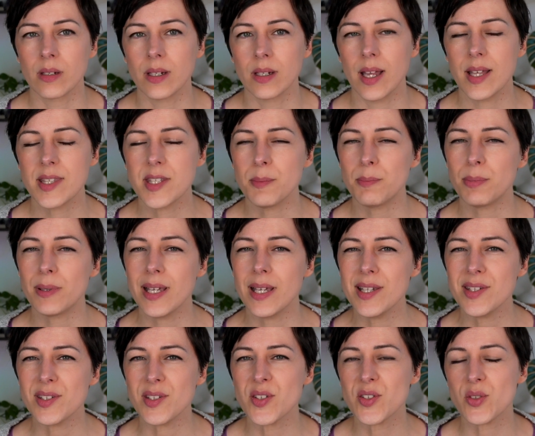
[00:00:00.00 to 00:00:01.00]
It's a
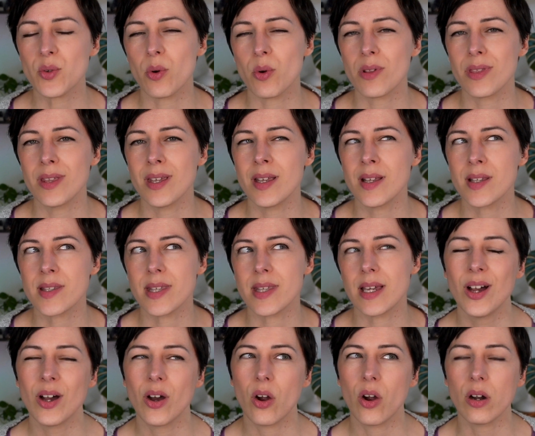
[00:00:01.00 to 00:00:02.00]
place to store things
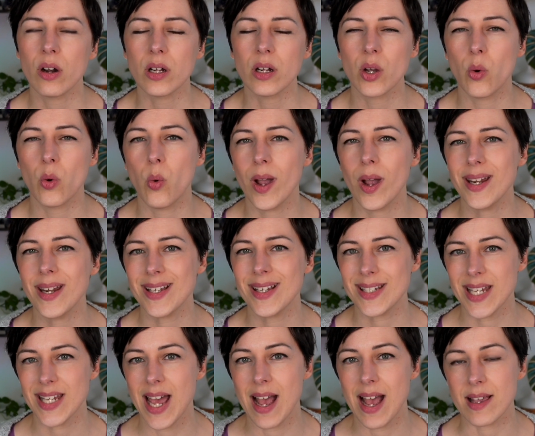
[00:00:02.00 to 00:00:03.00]
that aren't quite a
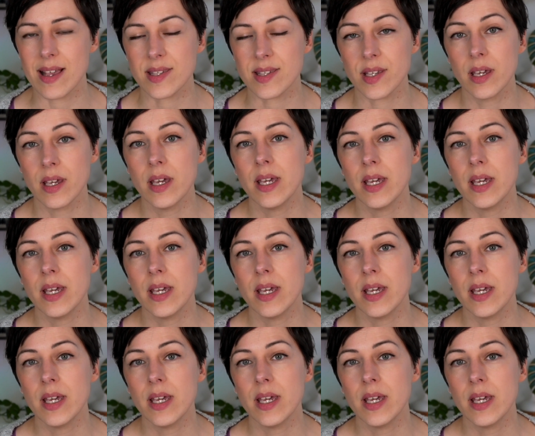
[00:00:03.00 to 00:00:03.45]
task.